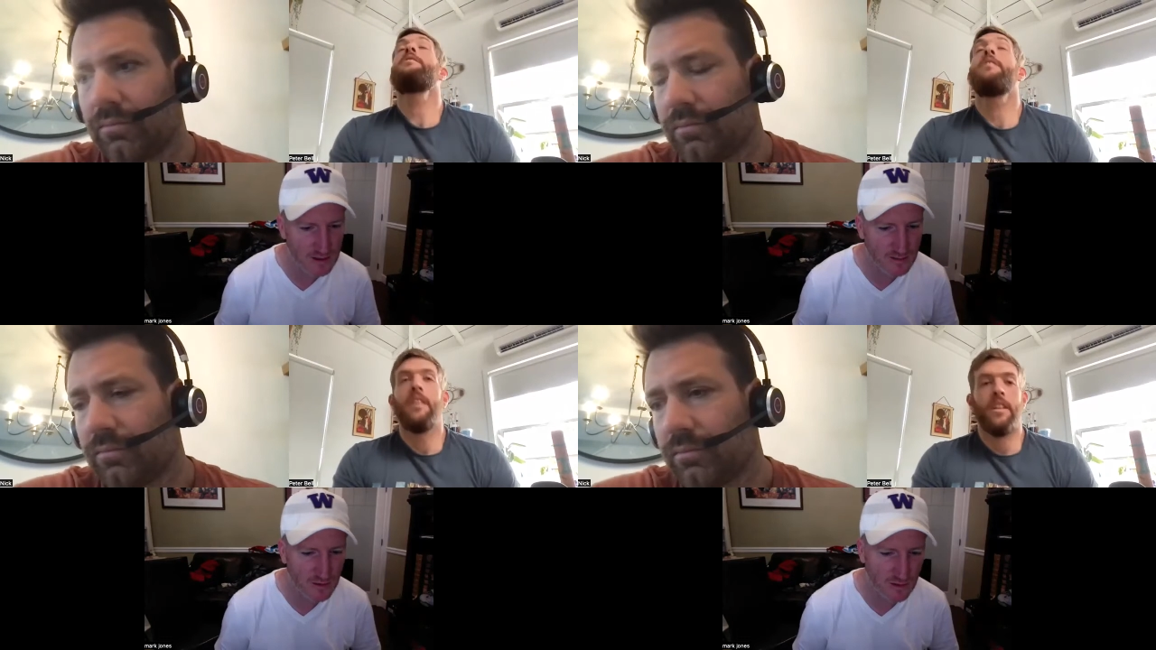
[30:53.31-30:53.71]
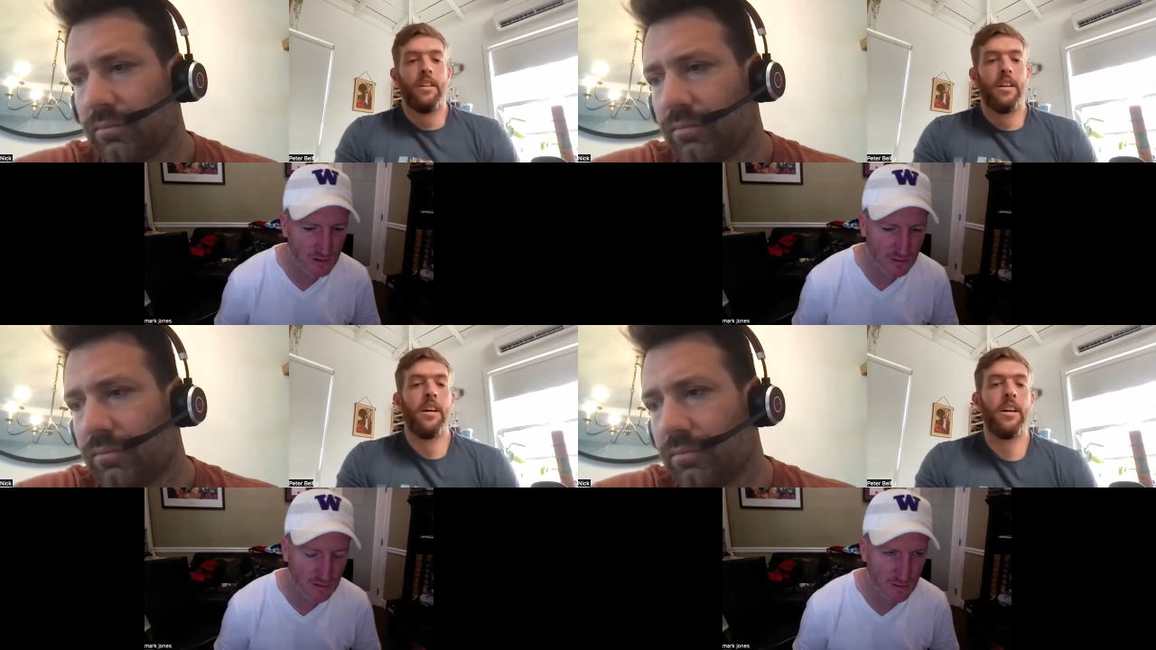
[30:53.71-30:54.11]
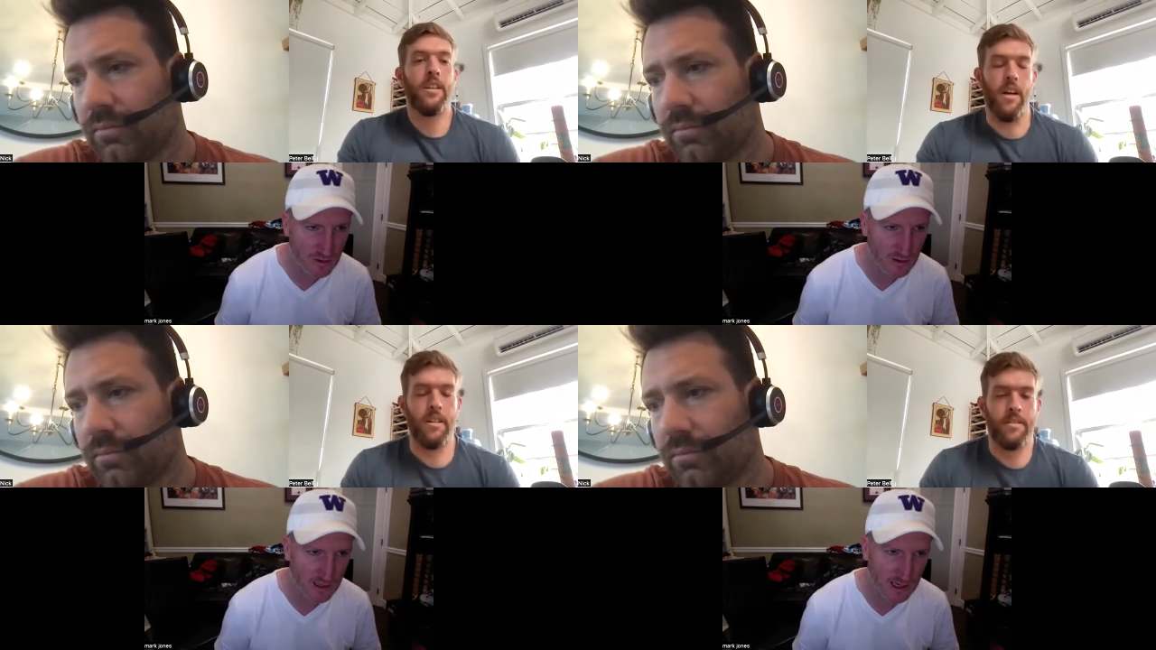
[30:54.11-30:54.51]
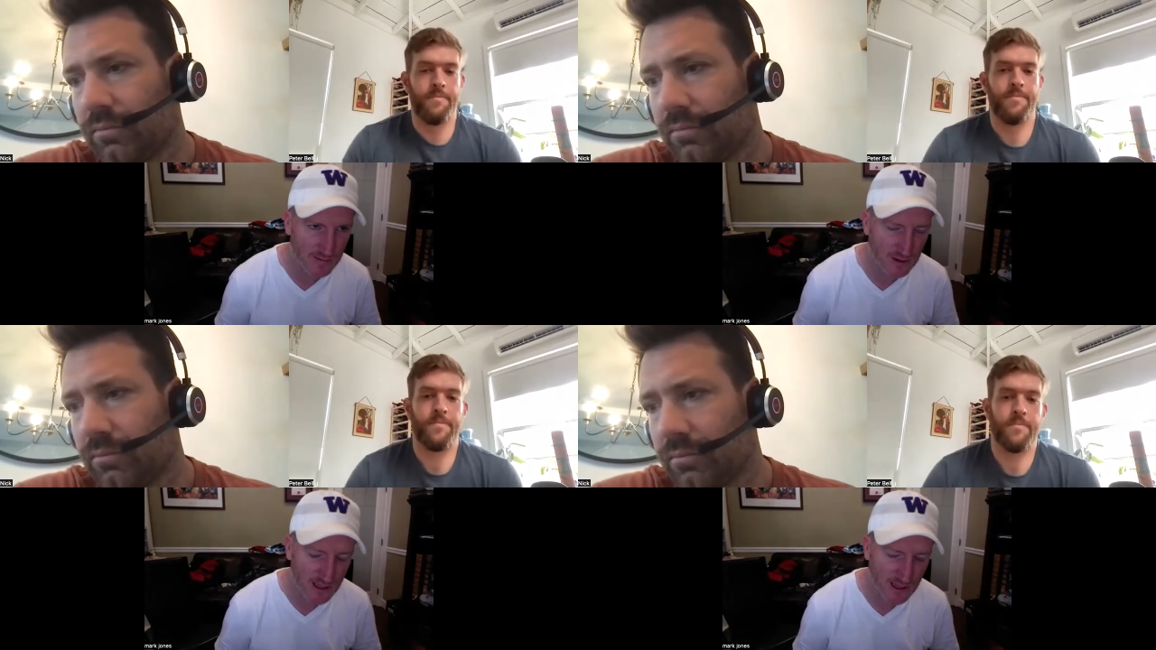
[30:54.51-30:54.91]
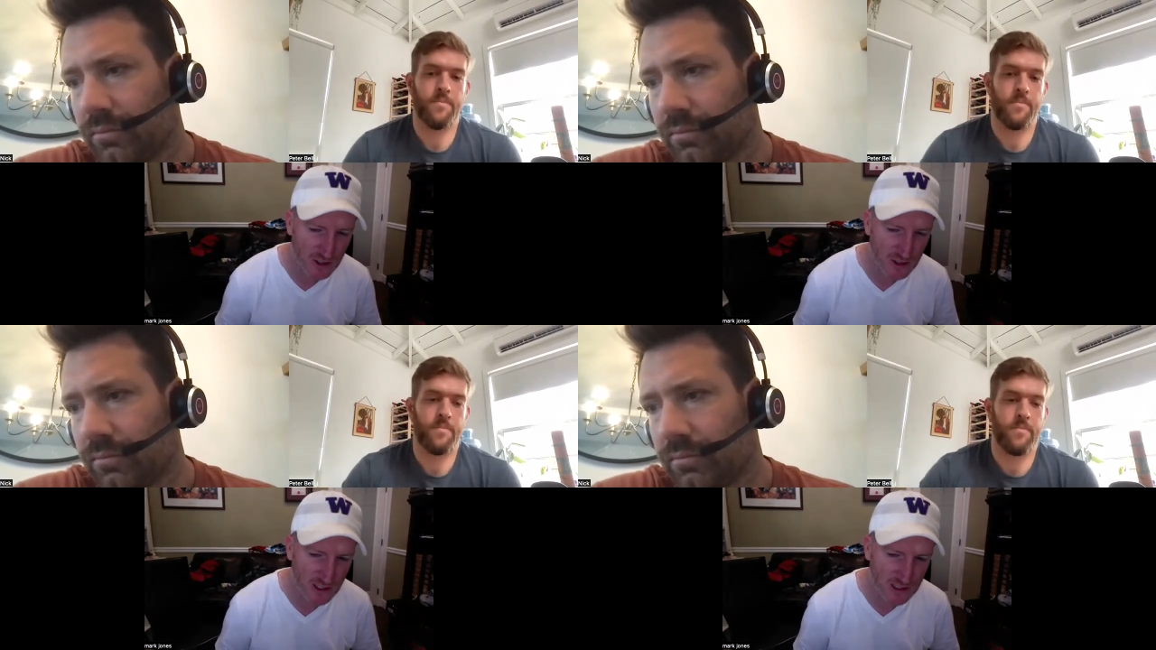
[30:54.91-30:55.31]
Speaker 1: or we would call it
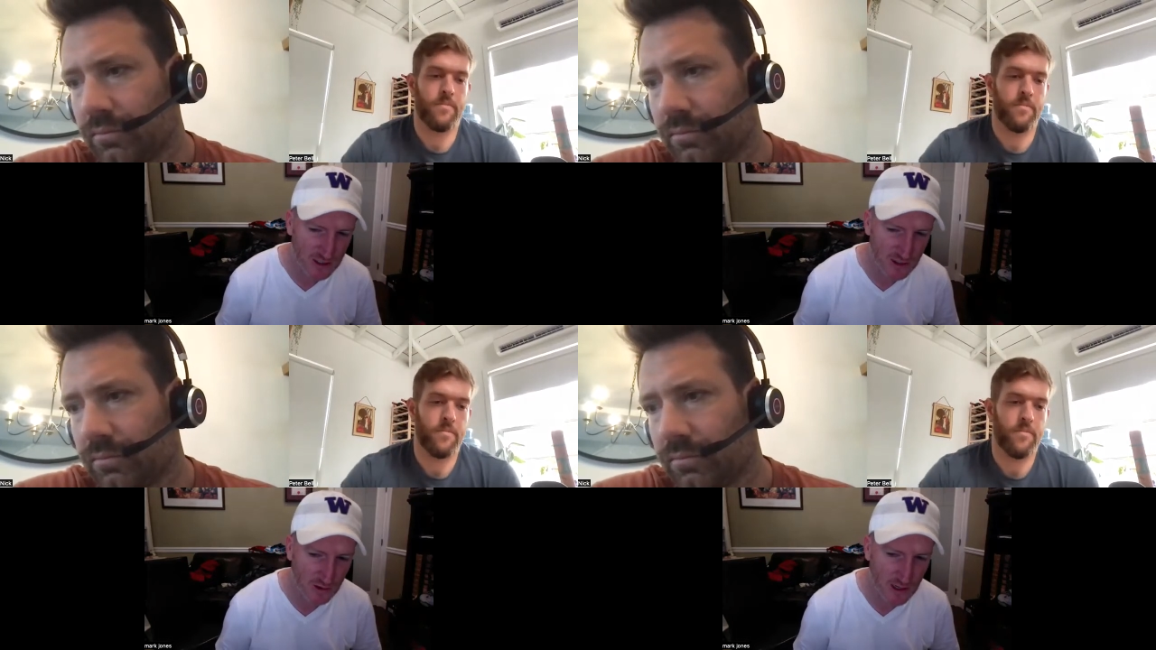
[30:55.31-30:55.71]
application, and so